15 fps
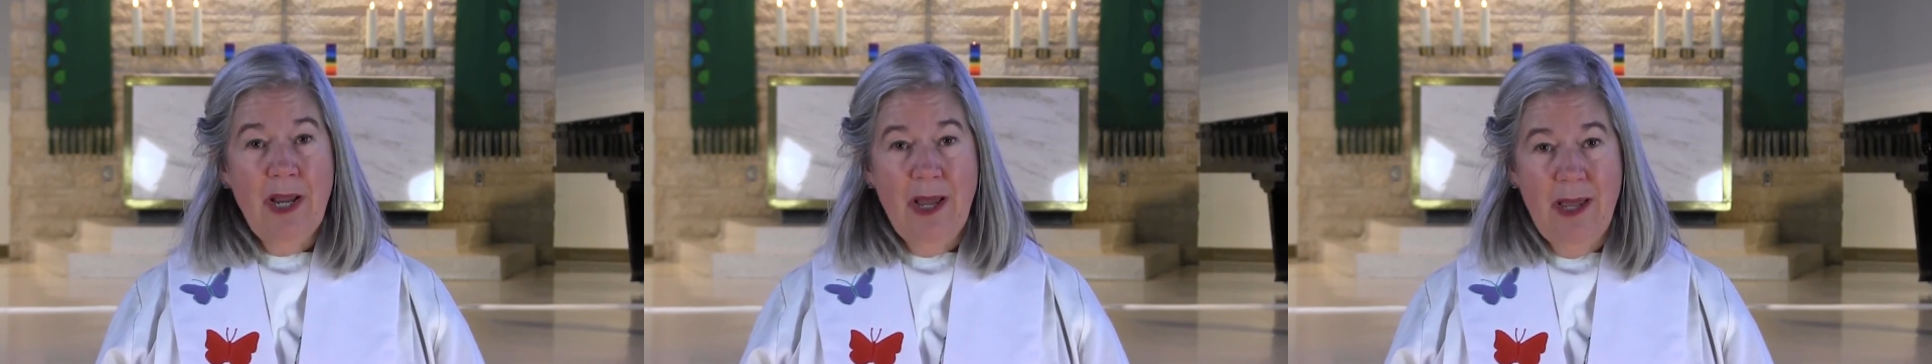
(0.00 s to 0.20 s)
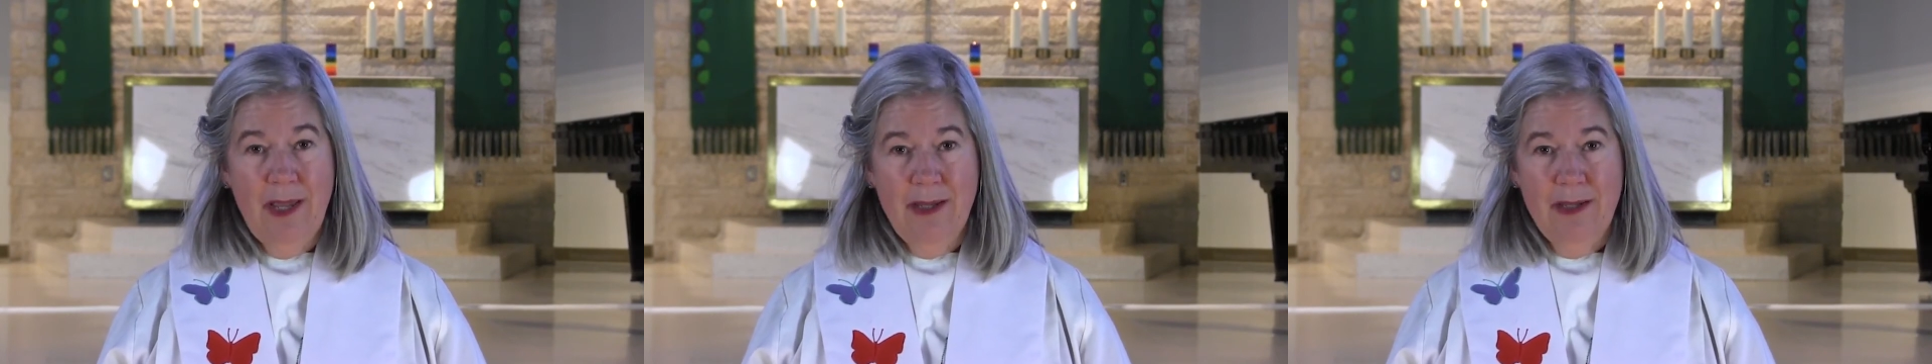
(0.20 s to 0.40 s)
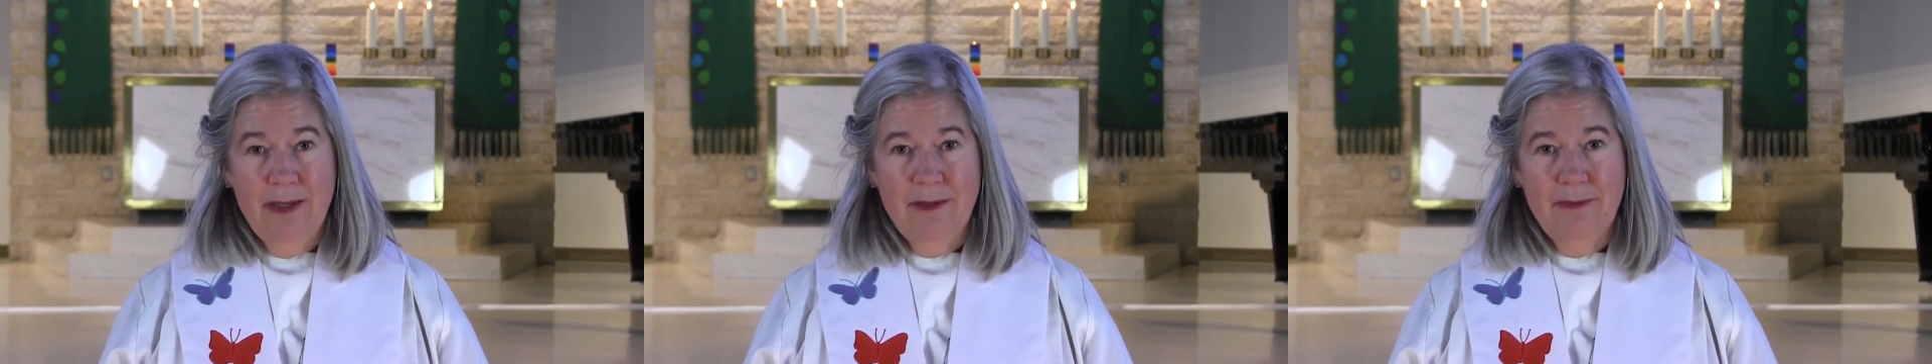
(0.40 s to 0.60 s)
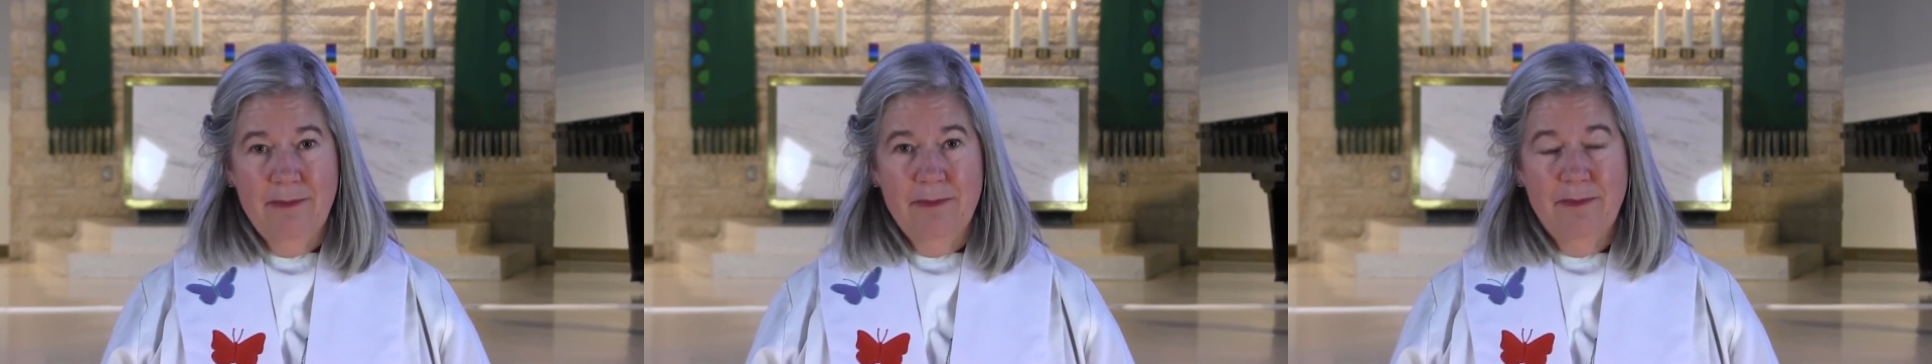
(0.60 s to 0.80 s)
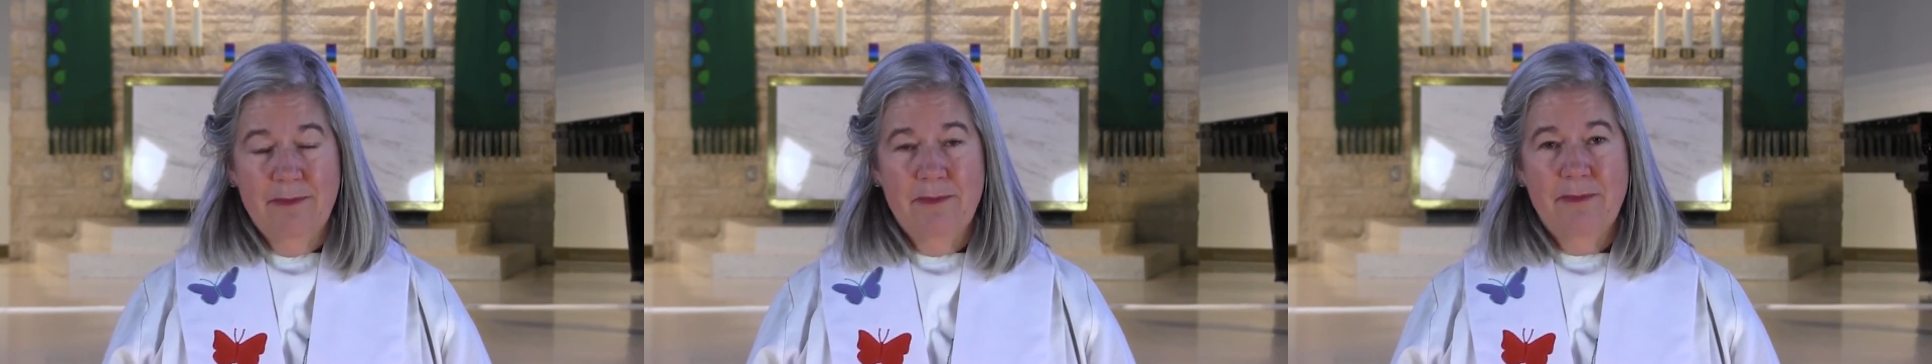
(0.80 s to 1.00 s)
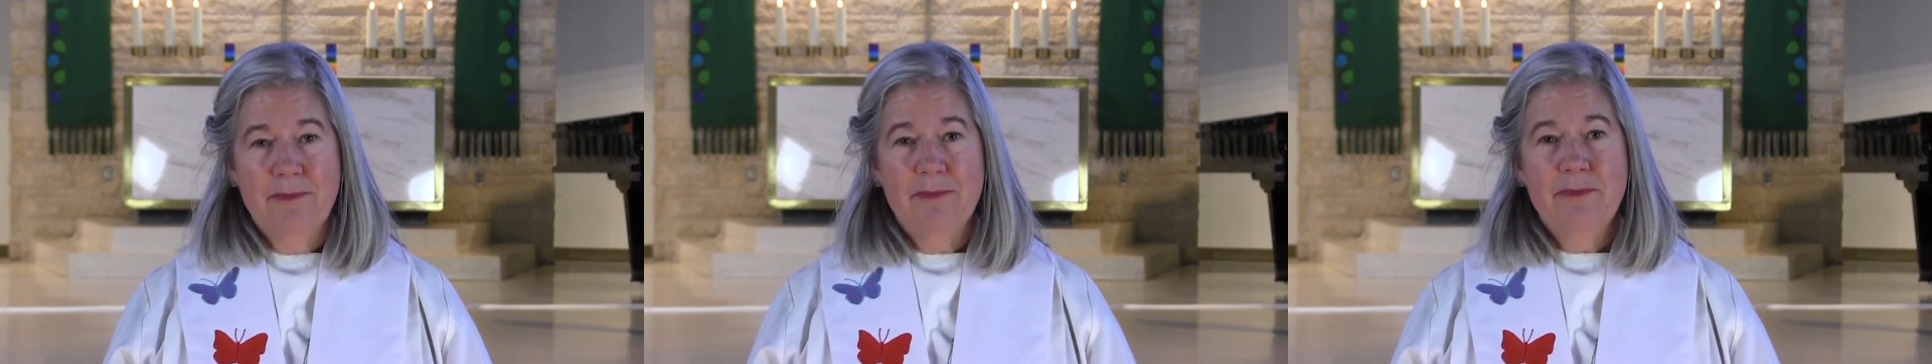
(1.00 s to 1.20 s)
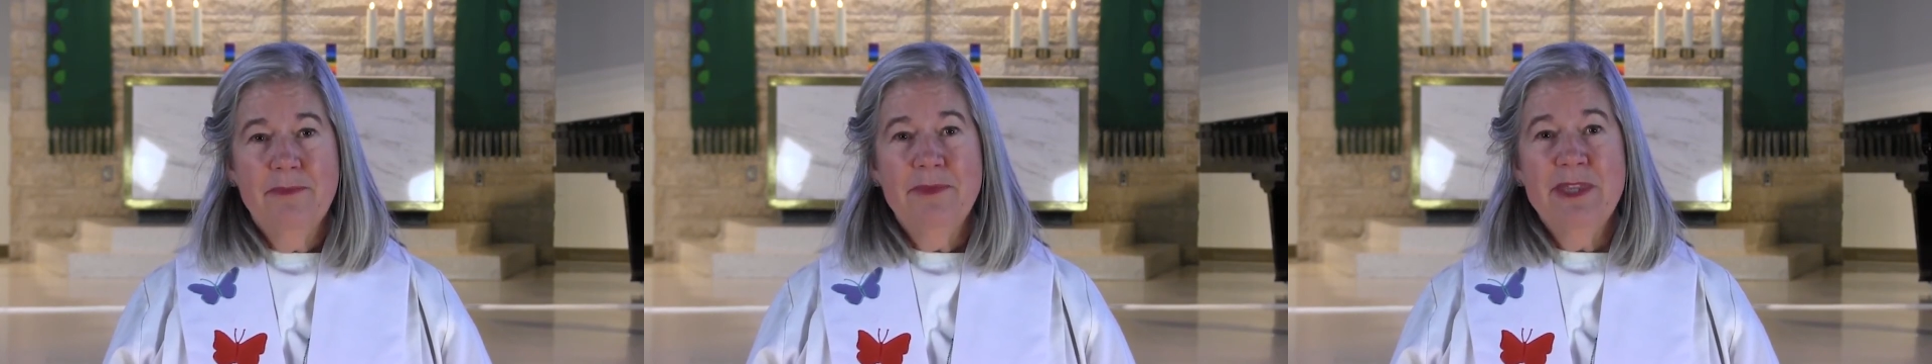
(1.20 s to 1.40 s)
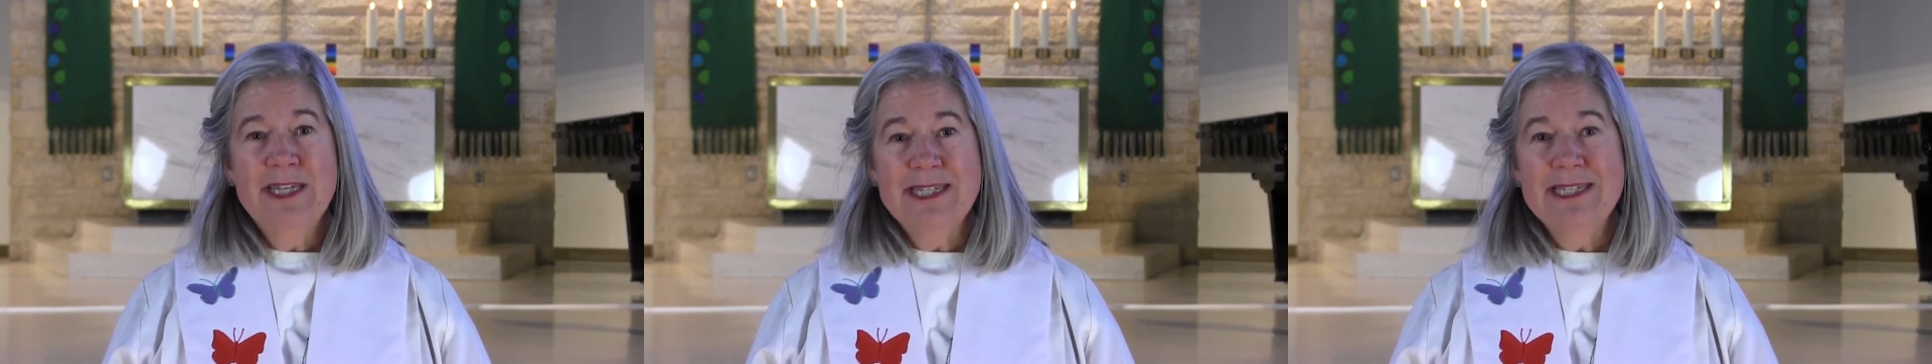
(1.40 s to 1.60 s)
I,
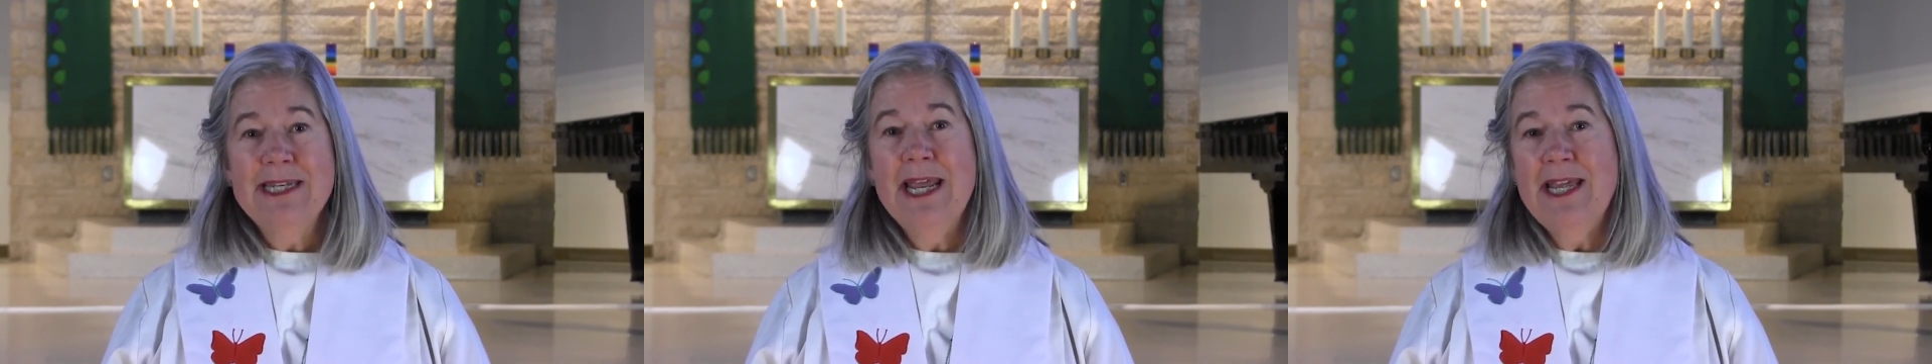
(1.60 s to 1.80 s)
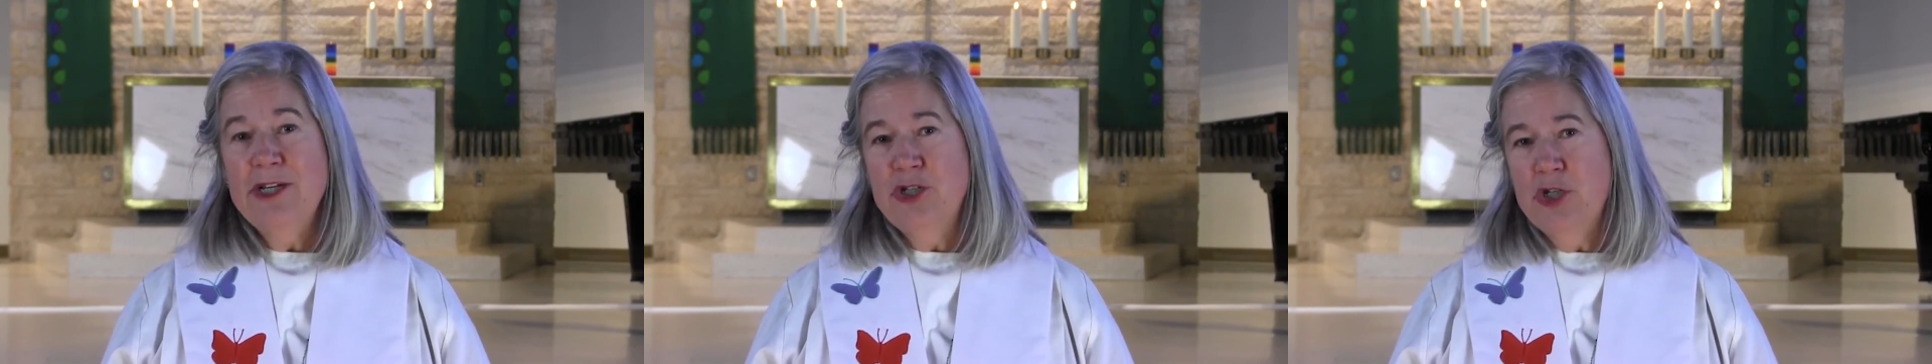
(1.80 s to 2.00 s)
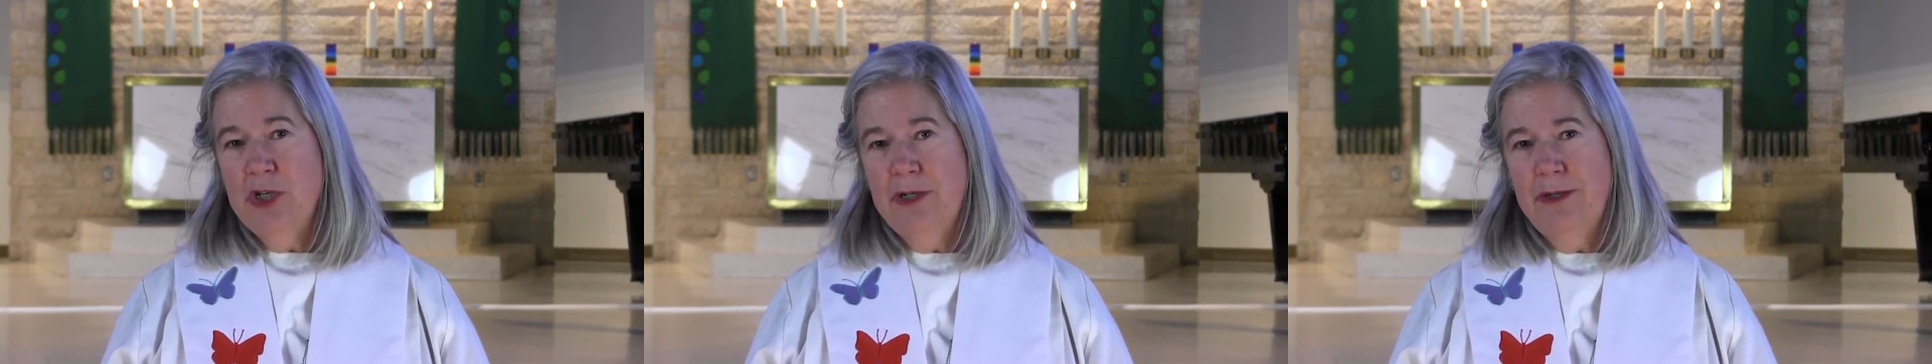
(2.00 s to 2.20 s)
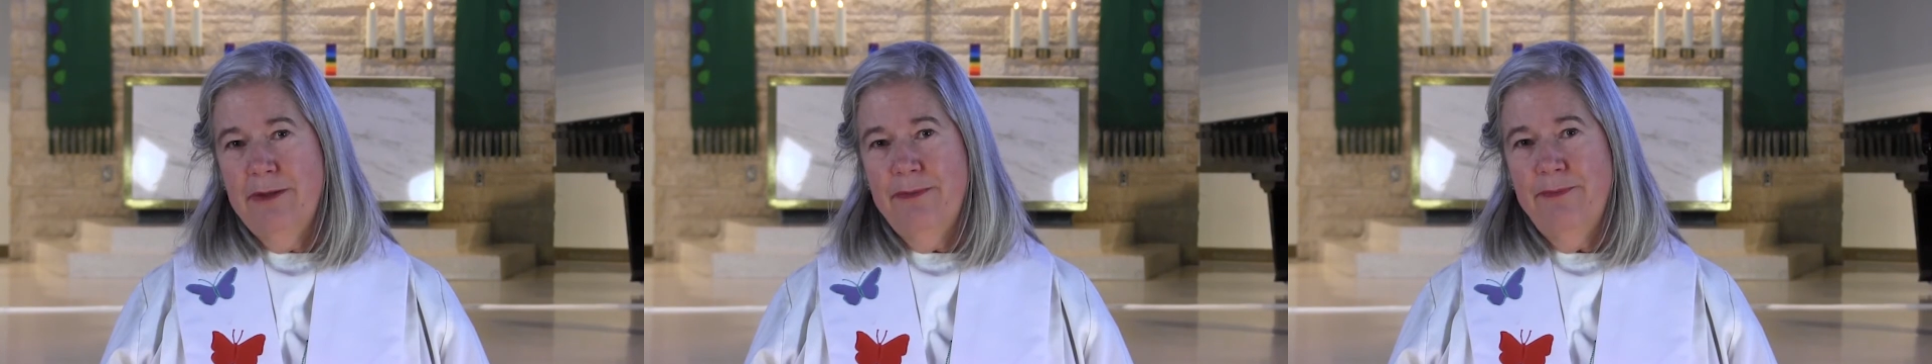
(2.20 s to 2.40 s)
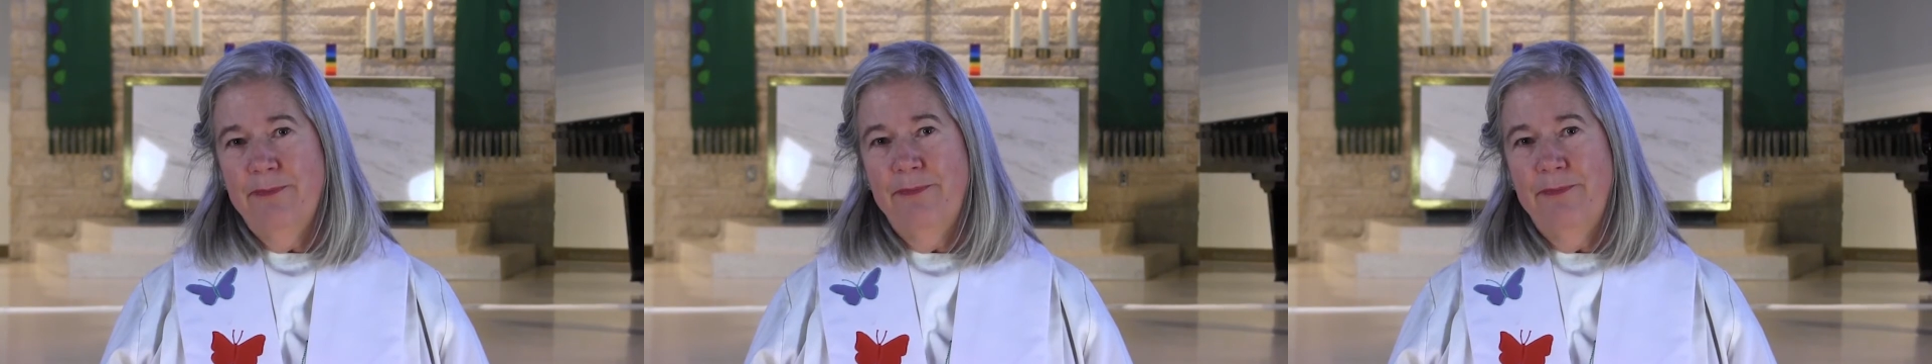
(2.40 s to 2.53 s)
this nation,